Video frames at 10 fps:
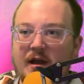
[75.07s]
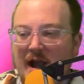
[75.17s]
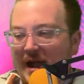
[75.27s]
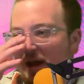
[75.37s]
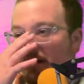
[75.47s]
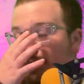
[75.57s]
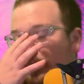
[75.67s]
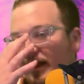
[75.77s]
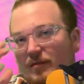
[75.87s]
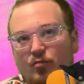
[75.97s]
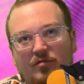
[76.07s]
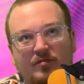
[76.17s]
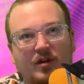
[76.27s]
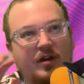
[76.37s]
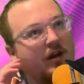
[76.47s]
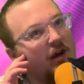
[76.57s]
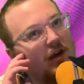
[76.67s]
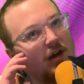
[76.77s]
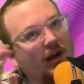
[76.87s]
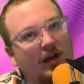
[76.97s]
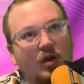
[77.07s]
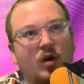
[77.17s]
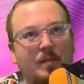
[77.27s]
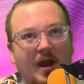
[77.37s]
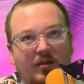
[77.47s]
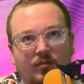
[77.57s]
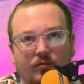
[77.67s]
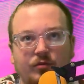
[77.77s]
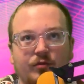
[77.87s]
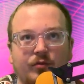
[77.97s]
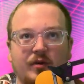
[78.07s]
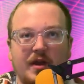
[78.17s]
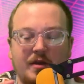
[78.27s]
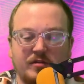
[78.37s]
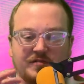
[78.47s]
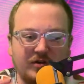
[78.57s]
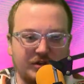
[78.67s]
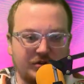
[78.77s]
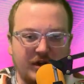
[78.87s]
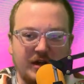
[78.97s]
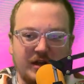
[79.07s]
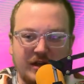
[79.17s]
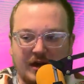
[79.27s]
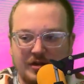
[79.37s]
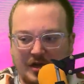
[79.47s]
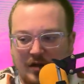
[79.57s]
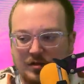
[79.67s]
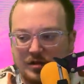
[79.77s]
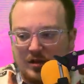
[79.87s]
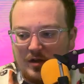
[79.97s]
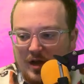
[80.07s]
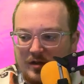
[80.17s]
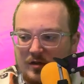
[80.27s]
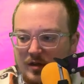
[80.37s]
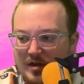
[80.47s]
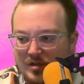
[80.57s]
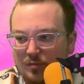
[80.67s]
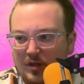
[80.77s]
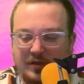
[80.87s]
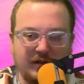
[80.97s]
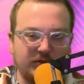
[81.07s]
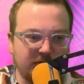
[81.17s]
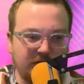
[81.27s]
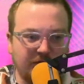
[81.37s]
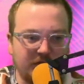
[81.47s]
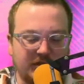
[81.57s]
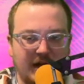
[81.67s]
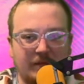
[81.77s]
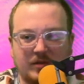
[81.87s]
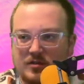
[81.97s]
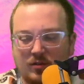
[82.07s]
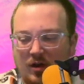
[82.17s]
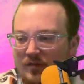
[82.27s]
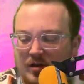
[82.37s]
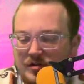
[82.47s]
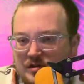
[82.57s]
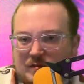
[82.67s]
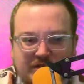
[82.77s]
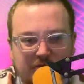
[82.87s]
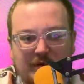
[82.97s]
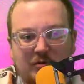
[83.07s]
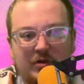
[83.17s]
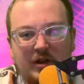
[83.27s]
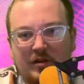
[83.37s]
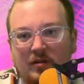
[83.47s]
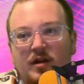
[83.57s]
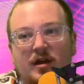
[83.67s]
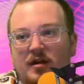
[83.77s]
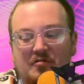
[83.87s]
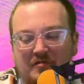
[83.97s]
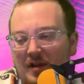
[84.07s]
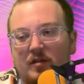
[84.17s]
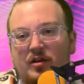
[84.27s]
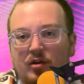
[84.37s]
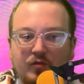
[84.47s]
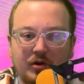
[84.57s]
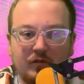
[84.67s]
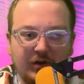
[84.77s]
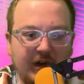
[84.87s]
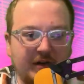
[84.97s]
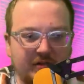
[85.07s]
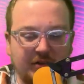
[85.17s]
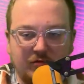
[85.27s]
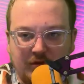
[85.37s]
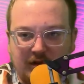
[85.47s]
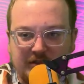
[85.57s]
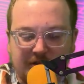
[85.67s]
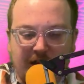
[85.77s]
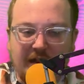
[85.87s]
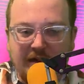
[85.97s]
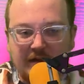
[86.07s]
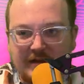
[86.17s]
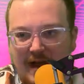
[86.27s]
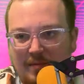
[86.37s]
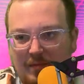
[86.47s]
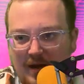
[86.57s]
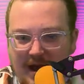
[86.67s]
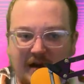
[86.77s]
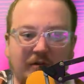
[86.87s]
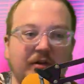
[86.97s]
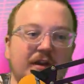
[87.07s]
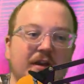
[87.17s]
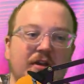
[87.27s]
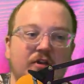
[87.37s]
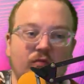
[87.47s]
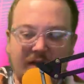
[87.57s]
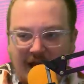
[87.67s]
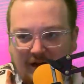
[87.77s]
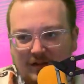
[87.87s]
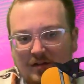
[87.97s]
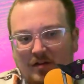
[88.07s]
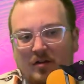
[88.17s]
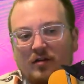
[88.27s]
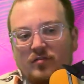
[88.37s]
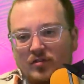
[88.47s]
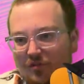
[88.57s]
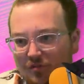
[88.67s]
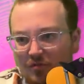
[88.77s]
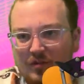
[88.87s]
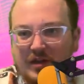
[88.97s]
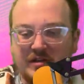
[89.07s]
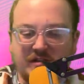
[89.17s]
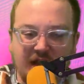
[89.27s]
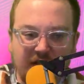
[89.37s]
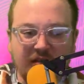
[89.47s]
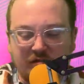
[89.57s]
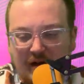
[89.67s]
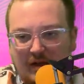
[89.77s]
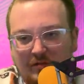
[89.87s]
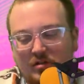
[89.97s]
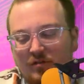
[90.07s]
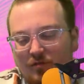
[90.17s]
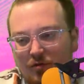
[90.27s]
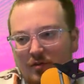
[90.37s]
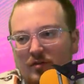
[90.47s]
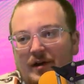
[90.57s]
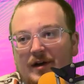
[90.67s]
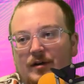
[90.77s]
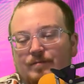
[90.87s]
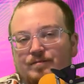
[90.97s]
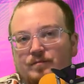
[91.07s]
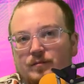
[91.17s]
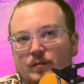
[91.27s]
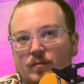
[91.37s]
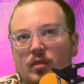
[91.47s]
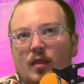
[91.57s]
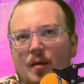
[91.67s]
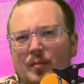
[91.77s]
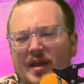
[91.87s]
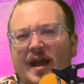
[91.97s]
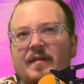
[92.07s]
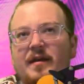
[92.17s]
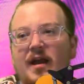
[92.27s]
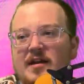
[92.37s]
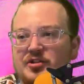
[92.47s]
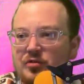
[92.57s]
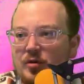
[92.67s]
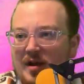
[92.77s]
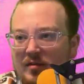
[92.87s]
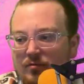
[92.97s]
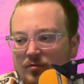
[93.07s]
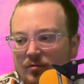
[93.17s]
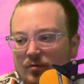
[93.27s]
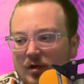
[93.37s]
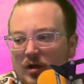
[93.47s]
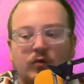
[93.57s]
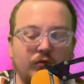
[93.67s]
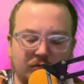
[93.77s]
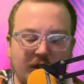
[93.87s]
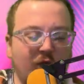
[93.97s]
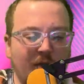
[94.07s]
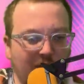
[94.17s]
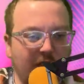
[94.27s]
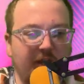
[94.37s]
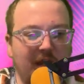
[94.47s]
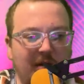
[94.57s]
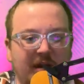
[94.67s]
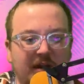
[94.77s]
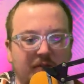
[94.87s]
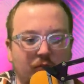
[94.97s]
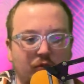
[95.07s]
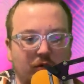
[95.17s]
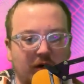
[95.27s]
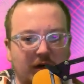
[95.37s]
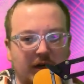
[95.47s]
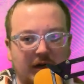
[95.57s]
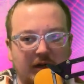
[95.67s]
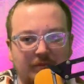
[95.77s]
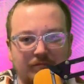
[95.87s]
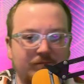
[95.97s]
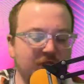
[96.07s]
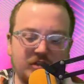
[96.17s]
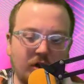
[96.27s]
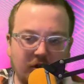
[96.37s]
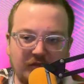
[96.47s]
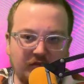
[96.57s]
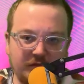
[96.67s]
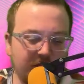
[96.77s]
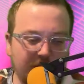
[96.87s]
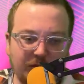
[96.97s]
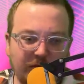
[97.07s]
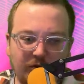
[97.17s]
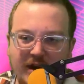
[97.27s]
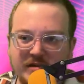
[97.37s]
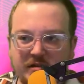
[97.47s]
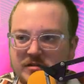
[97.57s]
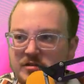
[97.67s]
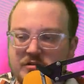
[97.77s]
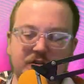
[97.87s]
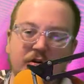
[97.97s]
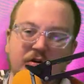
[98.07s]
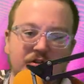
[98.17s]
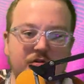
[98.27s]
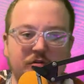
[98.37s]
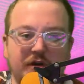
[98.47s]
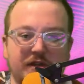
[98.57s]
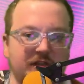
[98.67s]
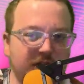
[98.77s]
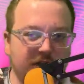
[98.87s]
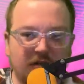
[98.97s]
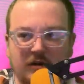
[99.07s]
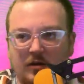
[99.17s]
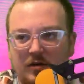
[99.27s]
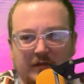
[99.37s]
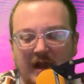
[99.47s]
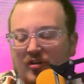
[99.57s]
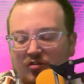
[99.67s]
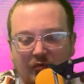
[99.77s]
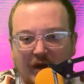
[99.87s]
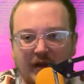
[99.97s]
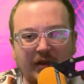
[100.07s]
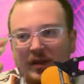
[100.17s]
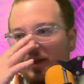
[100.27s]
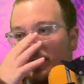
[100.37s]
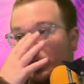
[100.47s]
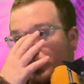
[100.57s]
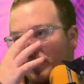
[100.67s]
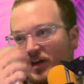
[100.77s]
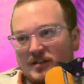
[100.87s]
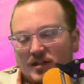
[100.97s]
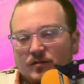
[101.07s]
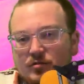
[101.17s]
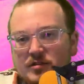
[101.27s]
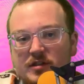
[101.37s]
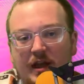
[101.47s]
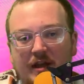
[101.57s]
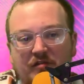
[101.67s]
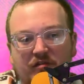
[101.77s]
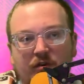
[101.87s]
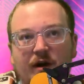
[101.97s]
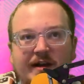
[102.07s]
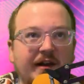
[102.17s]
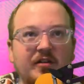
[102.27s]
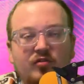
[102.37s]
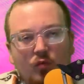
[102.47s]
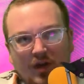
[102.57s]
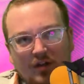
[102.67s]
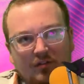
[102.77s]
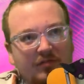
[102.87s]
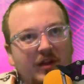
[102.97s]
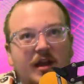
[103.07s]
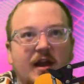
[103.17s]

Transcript: I had I had more fun uh, kind of going back through. It, it was frustrating and kind of challenging uh, as you're playing the levels for the first time because a lot of it is just muscle memory and failing over and over again until you realize, okay, I need to tap now, react here, don't do this, take this route, so forth. Um, but yeah, and then as you go back through, well, at one point in the game, I needed more. Uh, stars to progress because those stars treat are uh, the entryway into the next levels. And so I needed 12.